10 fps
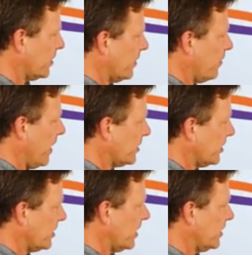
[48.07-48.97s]
sure the mesh
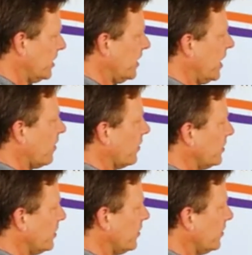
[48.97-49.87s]
is touching the outer
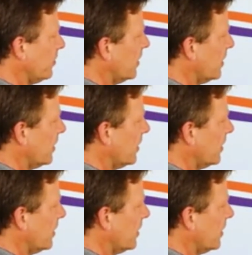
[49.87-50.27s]
tube.